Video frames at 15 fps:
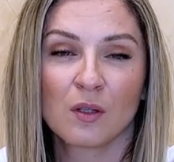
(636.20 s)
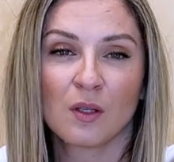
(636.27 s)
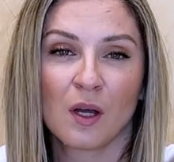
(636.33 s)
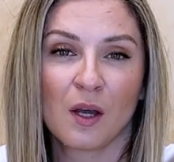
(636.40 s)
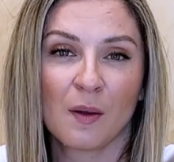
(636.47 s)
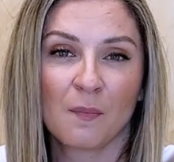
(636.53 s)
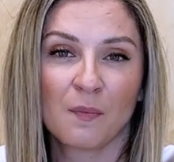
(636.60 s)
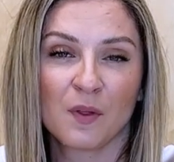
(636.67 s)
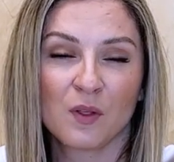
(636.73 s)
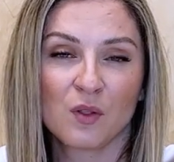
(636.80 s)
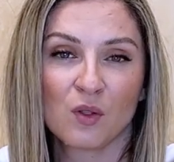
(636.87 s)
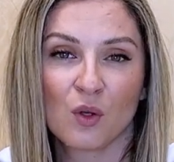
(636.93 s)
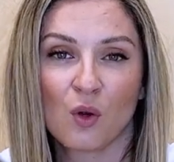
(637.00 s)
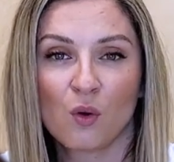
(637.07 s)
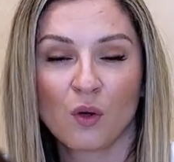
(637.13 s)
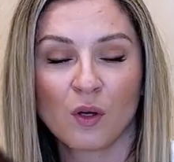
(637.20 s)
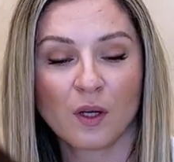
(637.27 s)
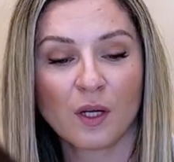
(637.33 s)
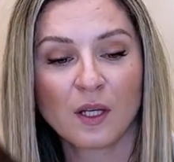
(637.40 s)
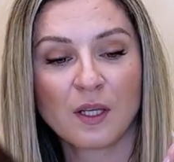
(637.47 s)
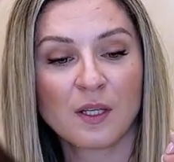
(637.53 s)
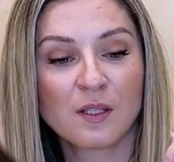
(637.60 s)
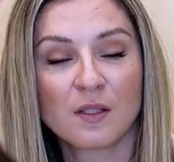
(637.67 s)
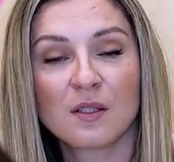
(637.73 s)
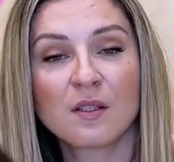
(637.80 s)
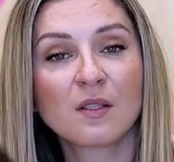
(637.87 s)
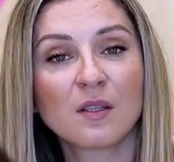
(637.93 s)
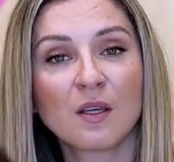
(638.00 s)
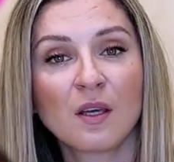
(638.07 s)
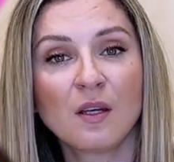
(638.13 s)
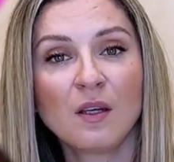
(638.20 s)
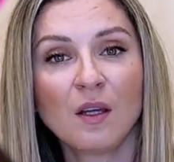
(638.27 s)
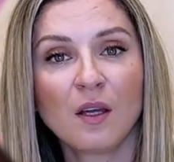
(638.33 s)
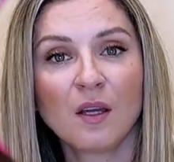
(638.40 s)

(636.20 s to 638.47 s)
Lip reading: time the stroke hits the skin,